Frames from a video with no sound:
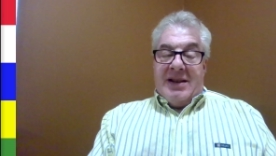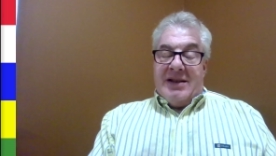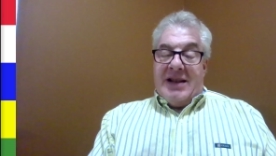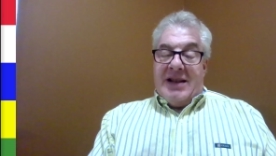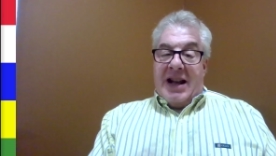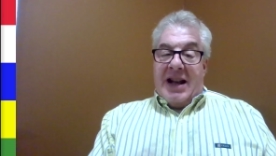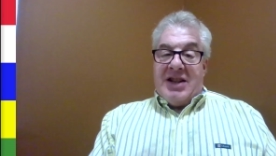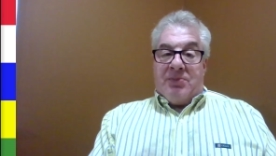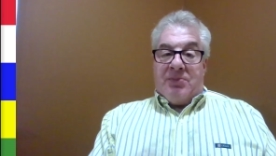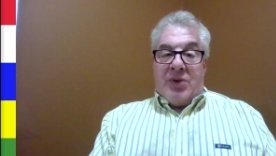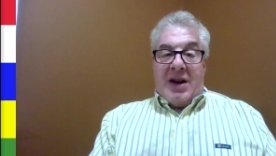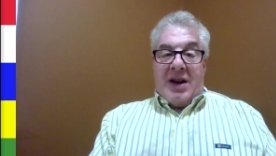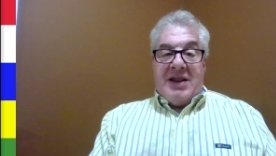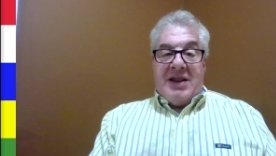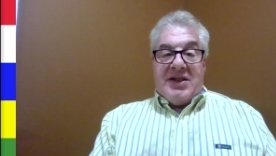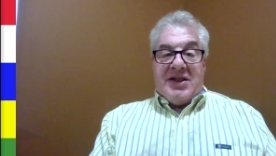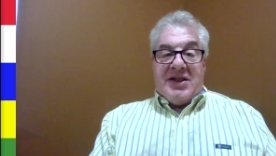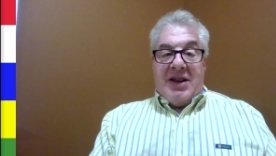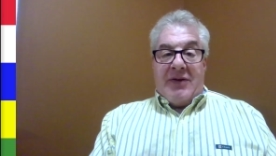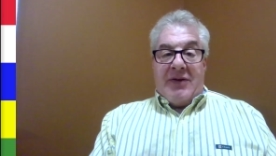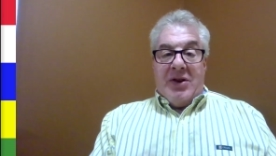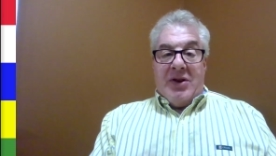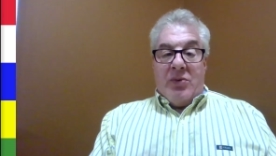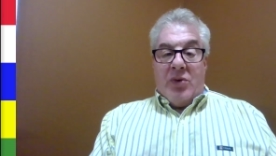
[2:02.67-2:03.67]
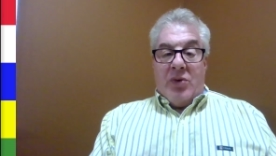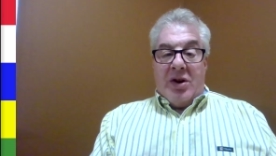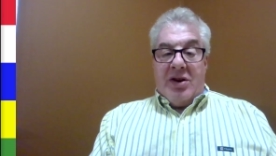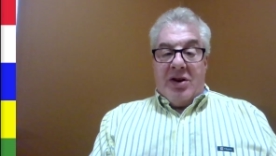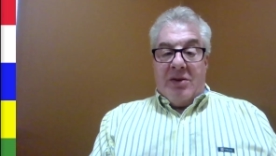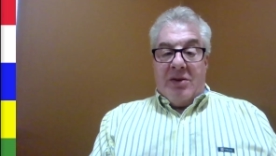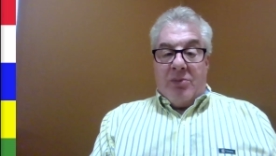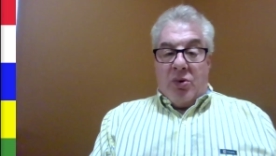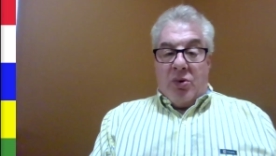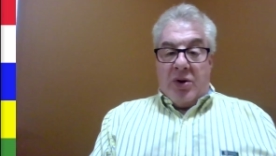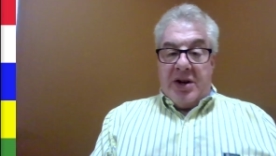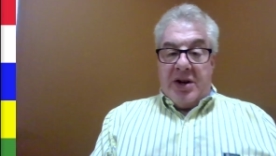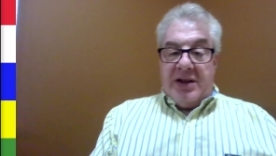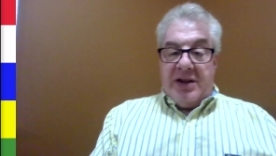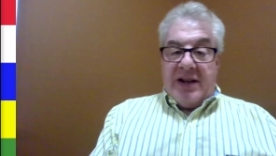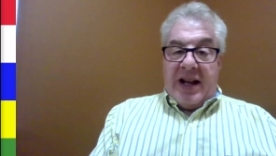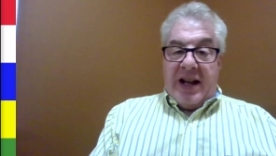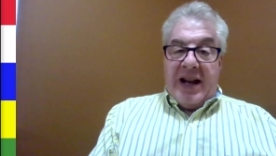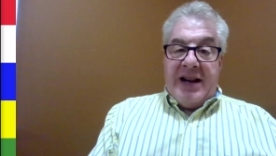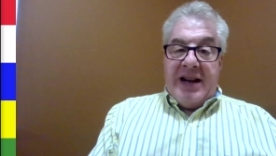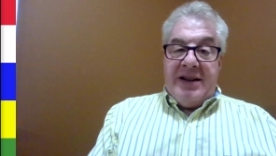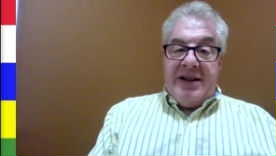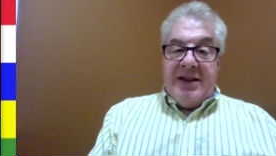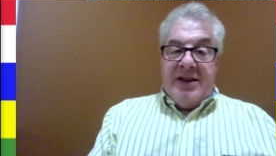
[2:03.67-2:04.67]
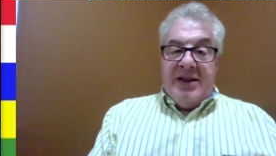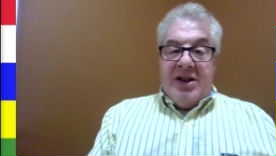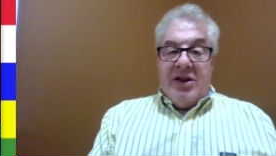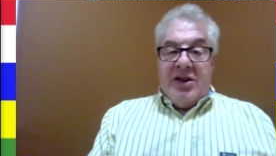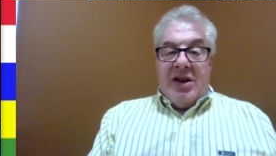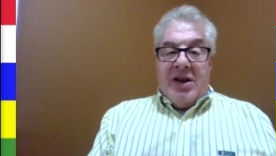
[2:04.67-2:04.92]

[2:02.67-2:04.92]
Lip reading: Nice price, 7-1 in the morning line.